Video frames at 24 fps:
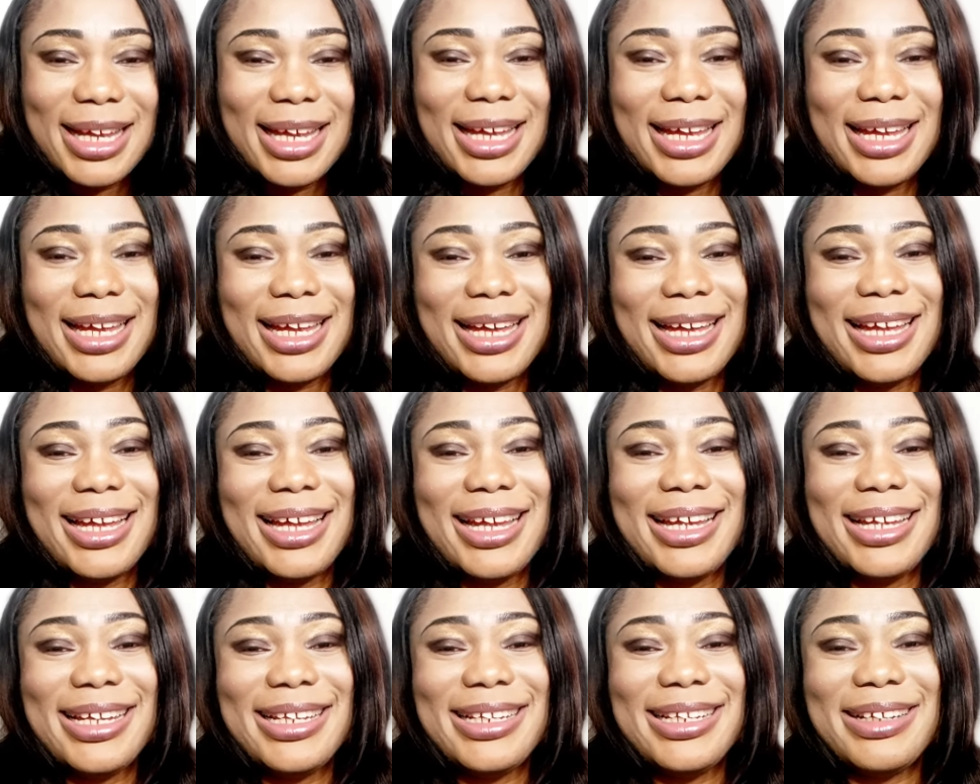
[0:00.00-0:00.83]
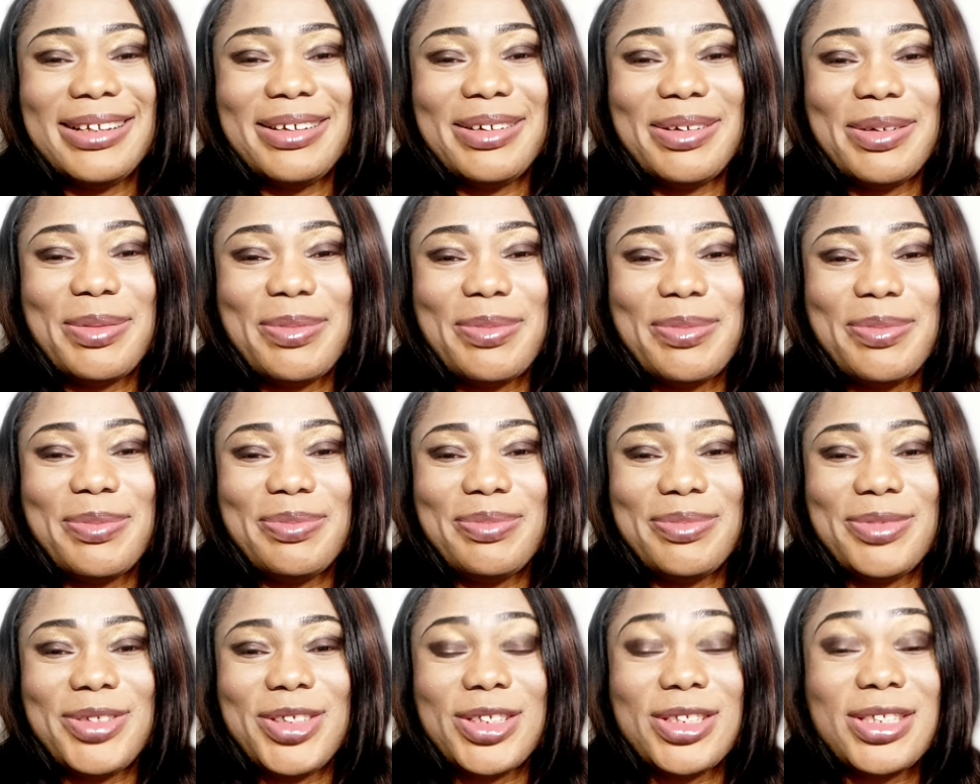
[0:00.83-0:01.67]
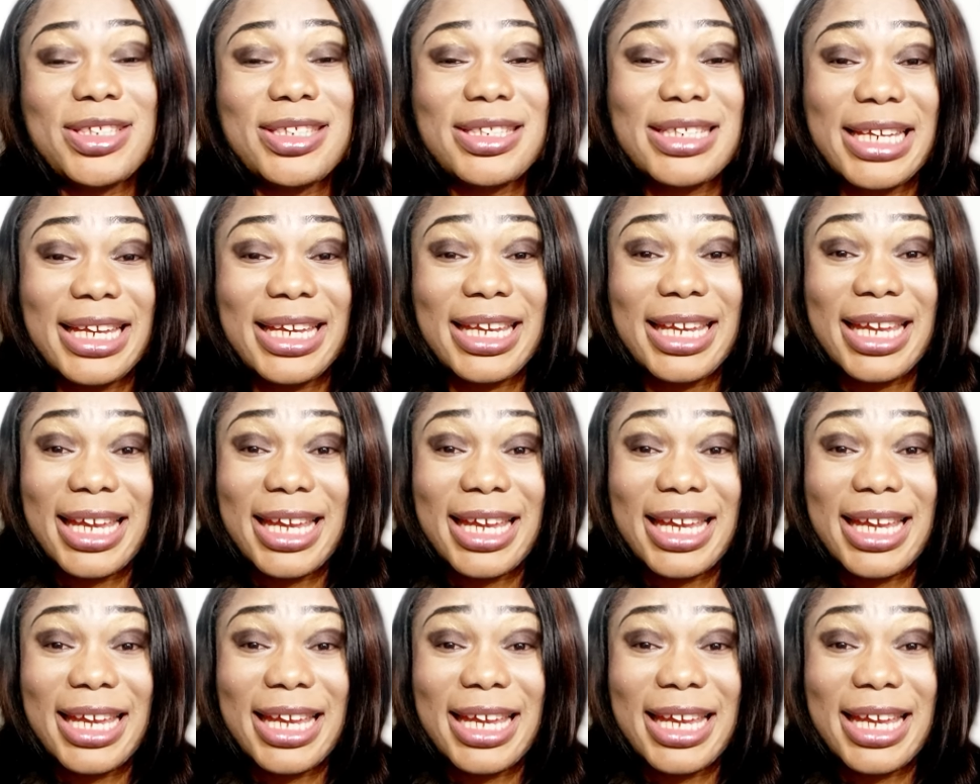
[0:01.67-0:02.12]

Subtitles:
And just in